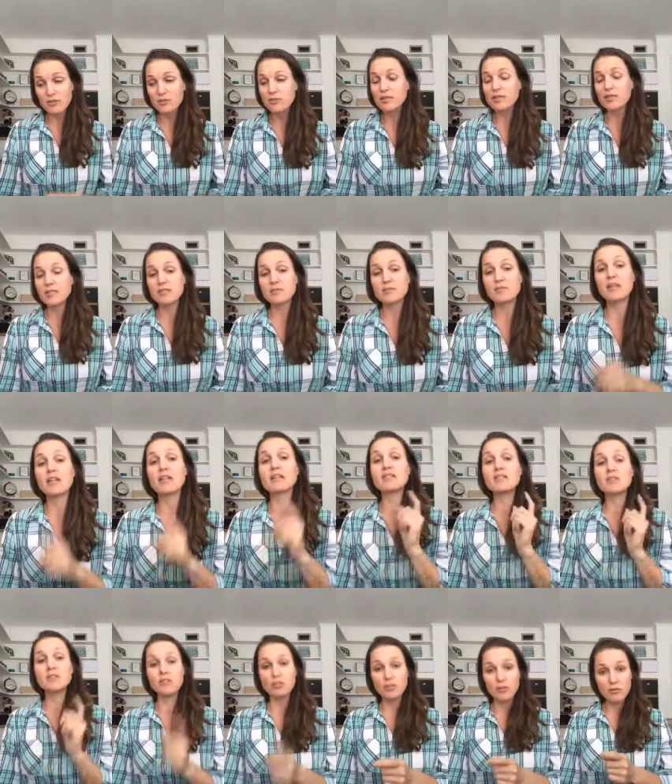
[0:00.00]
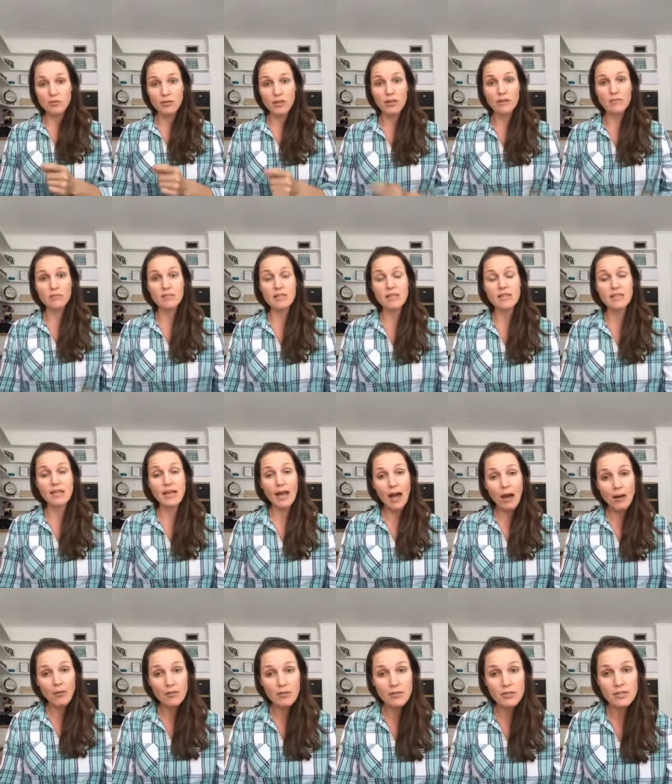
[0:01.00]
this because you give me the
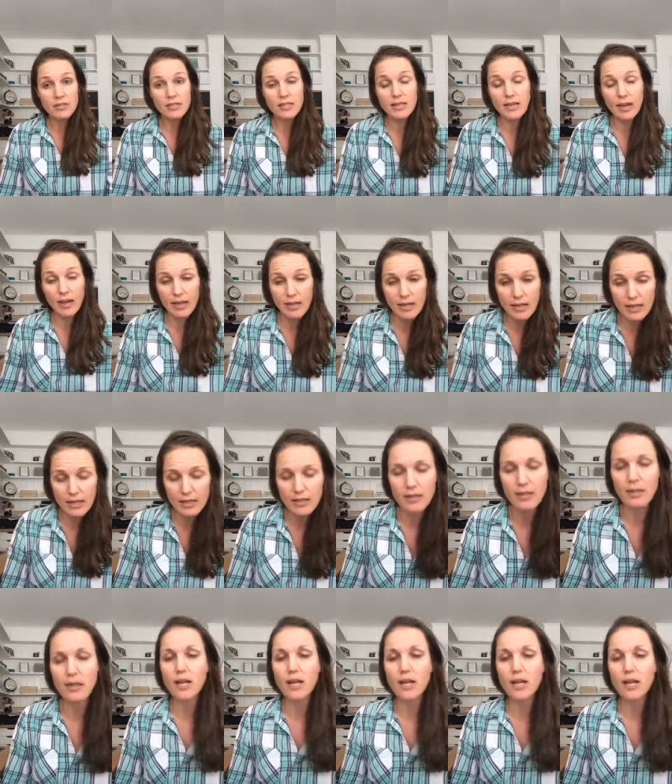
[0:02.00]
hours that I need.